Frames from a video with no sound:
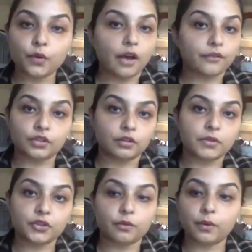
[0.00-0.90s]
have to
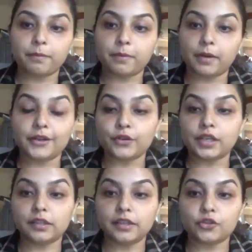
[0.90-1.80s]
limit your whip. I agree,
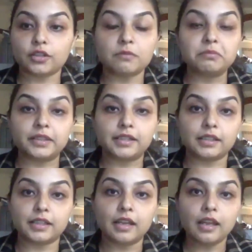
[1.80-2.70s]
Alicia,
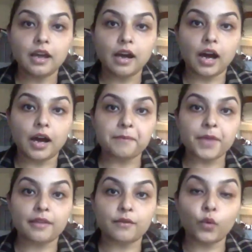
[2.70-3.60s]
completely.
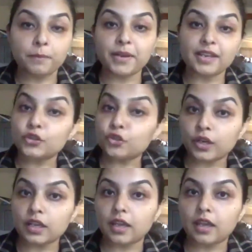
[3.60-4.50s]
And whip is
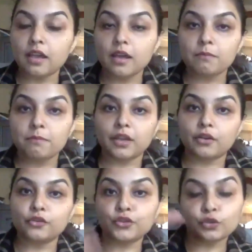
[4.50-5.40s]
tricky
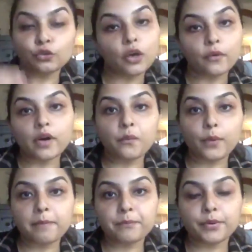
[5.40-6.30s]
because too low a
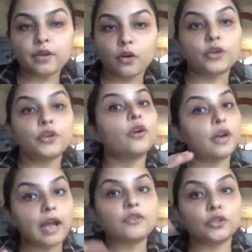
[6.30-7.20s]
whip, or
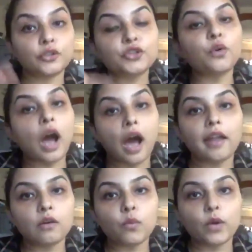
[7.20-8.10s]
actually too high
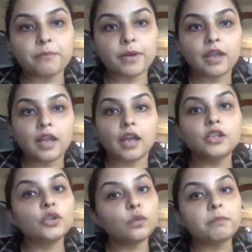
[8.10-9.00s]
a whip, and
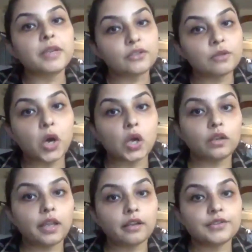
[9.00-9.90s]
you will miss the
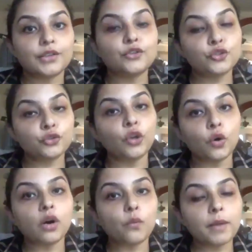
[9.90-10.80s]
bottlenecks, and too
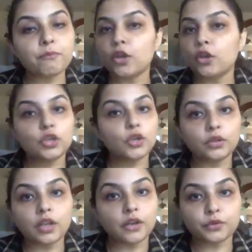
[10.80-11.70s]
low a whip, you will
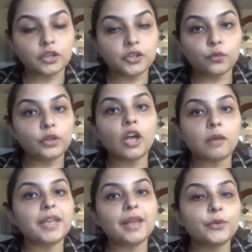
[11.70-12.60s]

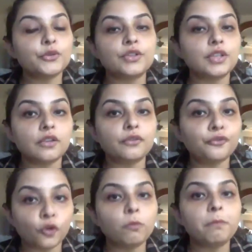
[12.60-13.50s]
not be able to see the
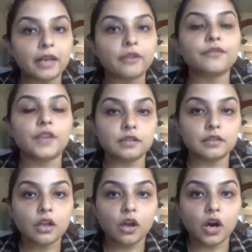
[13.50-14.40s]
full benefit
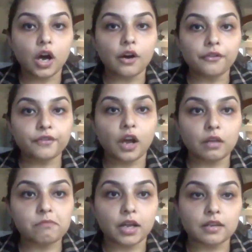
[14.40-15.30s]
of
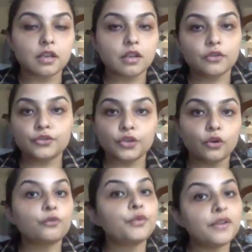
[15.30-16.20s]
Kanban.
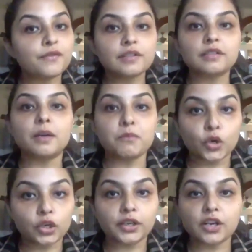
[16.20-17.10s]
So revisit them
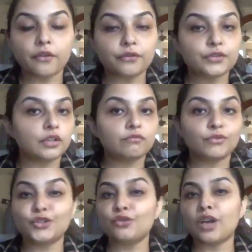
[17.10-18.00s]
early and often.
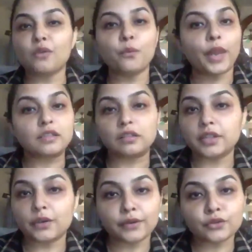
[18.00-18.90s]
Do not wait till
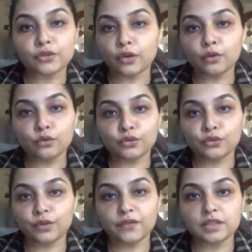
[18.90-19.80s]
the retro to
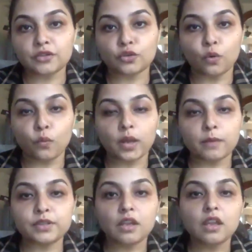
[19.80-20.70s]
revisit your
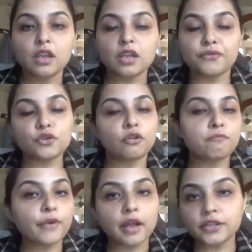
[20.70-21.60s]
whips. If you're a
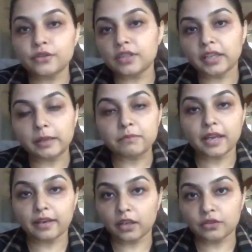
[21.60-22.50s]
brand new team
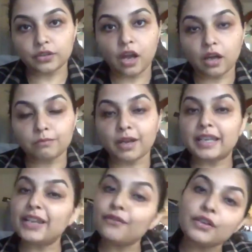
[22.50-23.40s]
getting into Kanban,
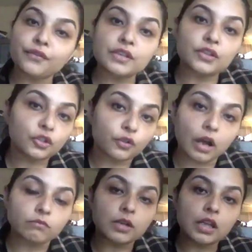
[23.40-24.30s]
even if in
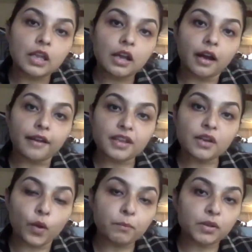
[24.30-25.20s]
Scrum, I think
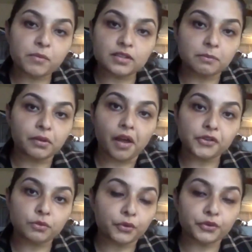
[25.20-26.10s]
whip limits apply
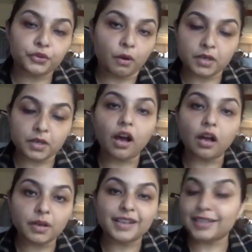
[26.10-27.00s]
to both Scrum and
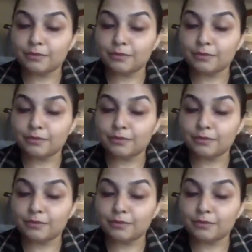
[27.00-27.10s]
Kanban teams.